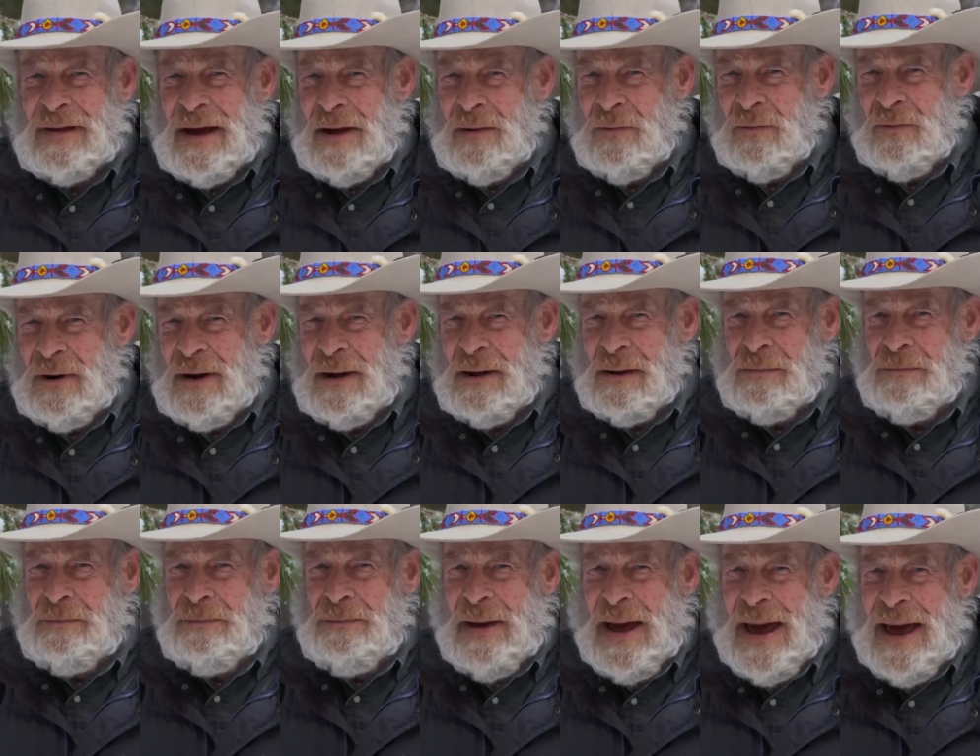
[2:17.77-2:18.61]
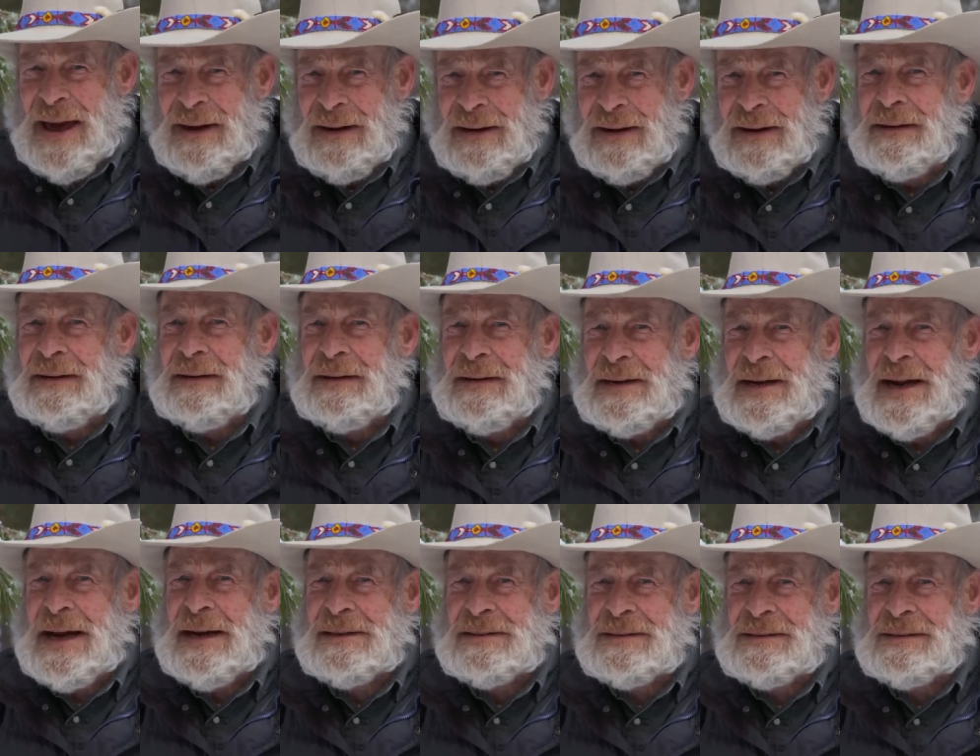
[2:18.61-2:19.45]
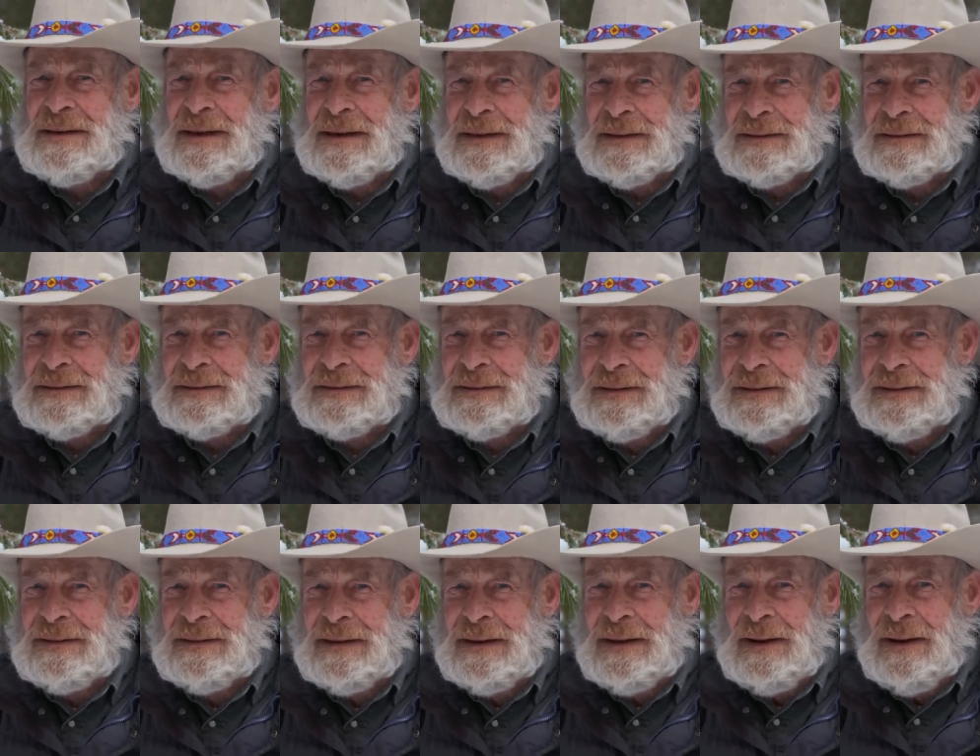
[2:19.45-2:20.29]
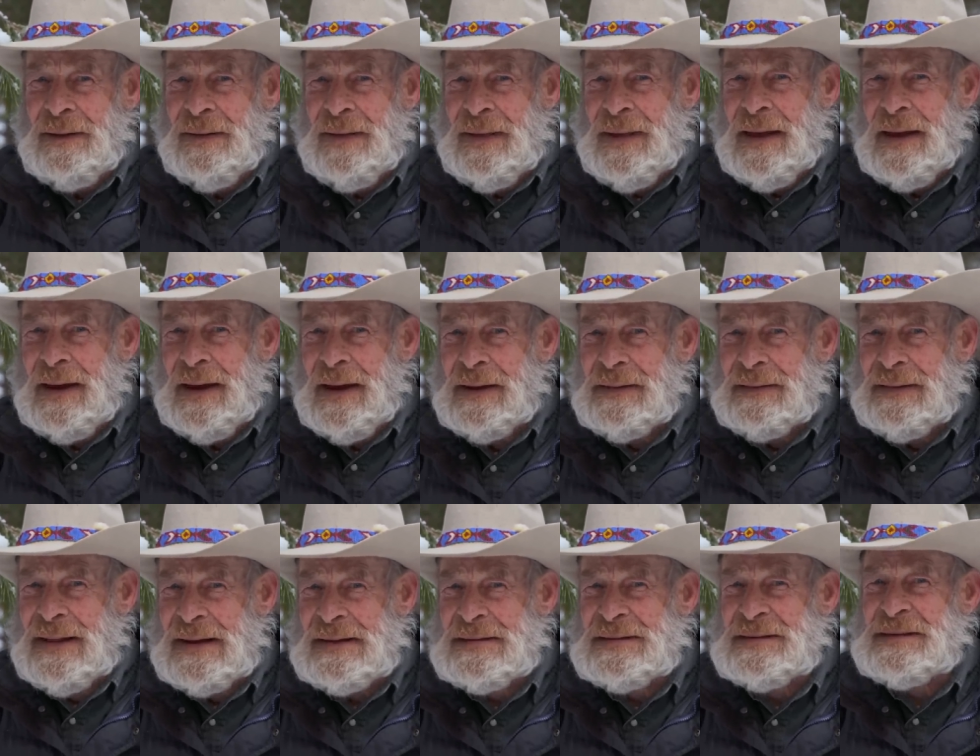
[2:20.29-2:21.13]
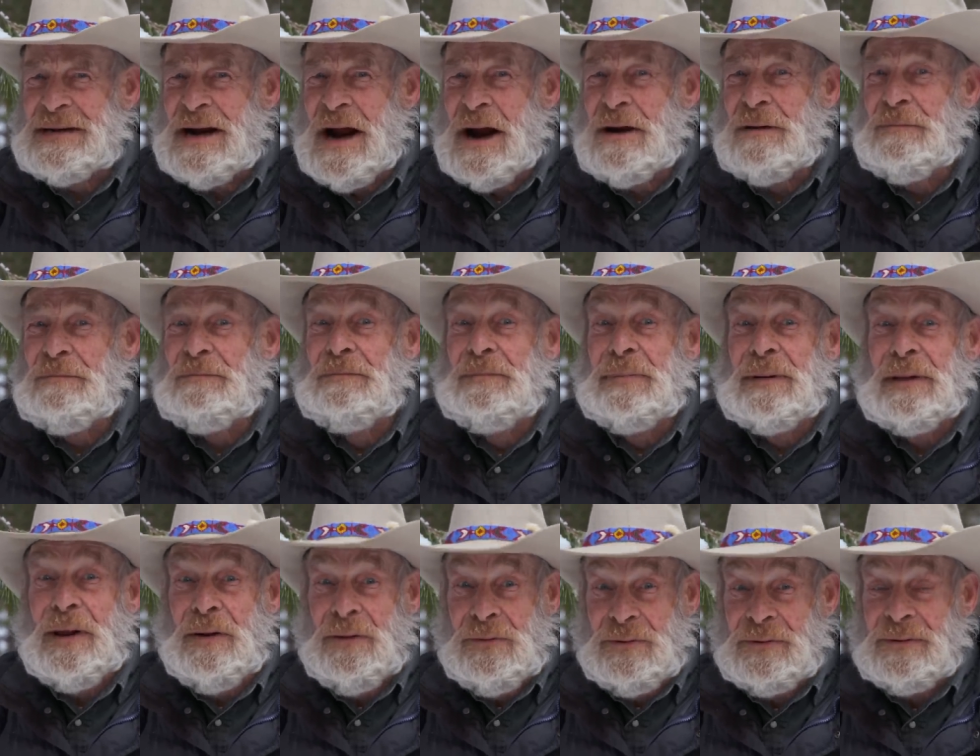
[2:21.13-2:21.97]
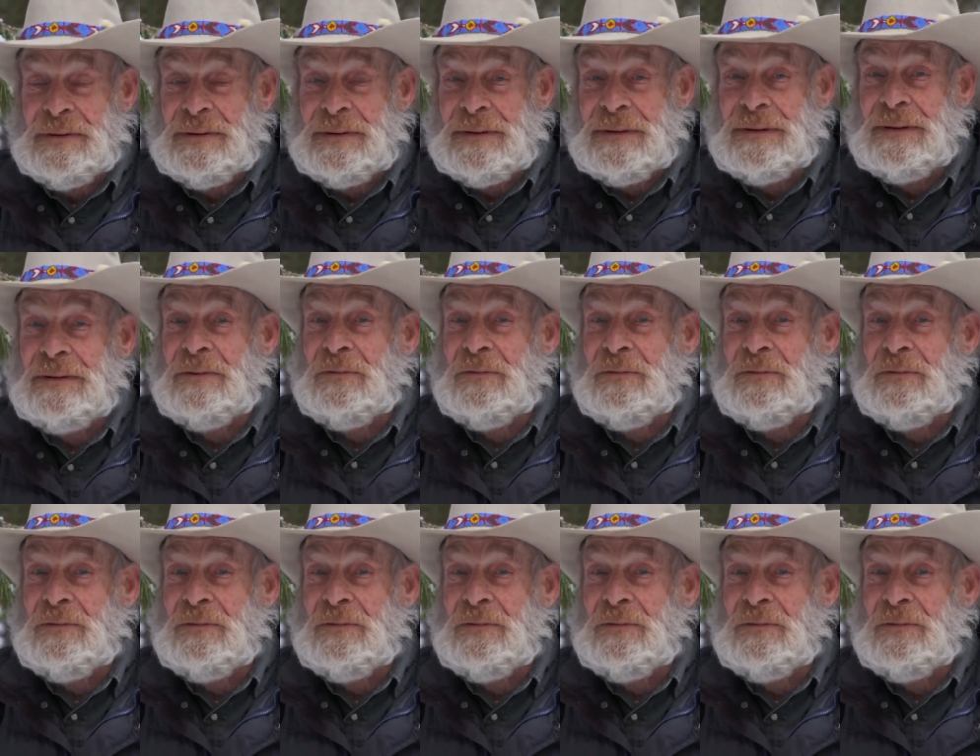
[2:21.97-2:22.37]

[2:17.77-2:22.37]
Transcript: got real bad intestines, and they start bloating